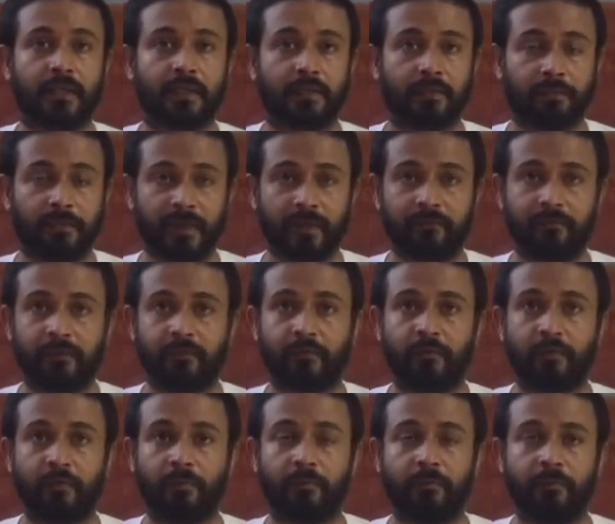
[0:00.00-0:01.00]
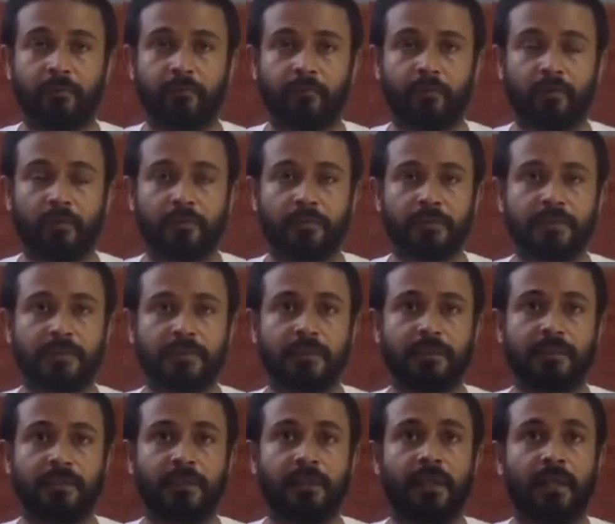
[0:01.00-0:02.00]
the pelvic floor
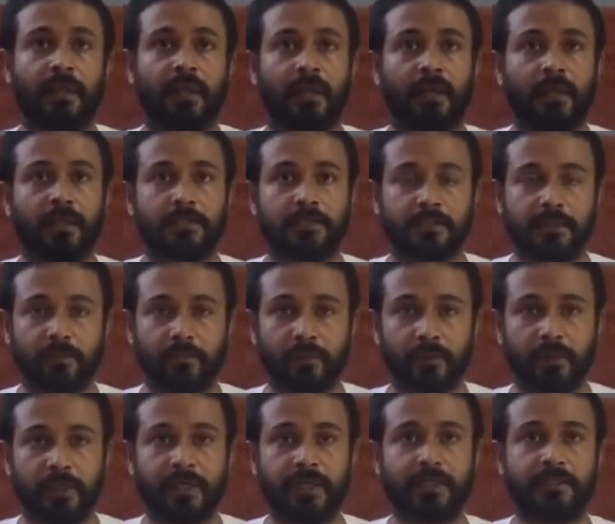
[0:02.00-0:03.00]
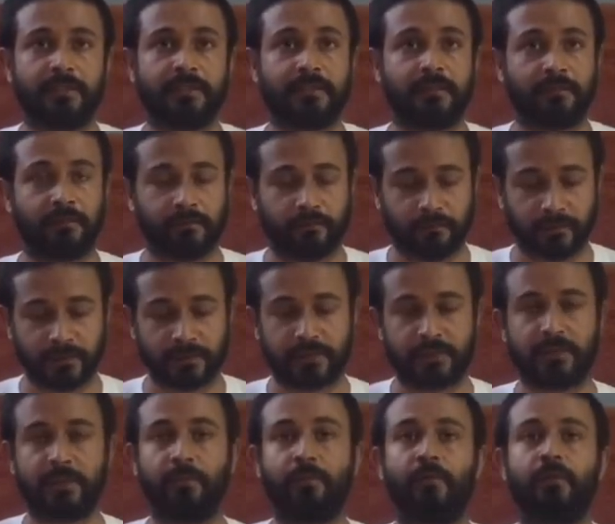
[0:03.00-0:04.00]
muscle stimulates, which
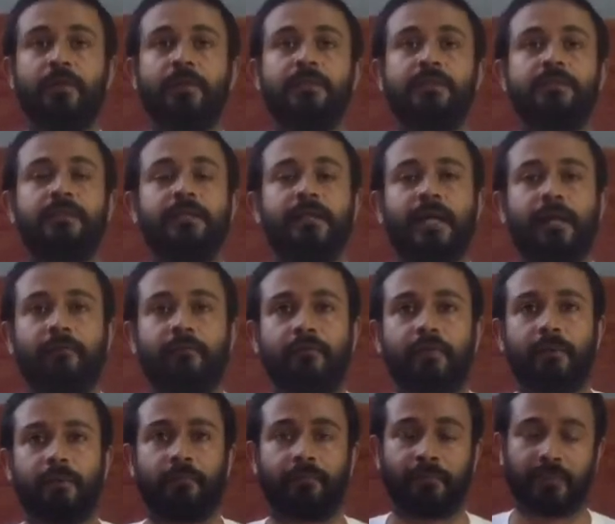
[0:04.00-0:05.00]
stimulates the diaphragm.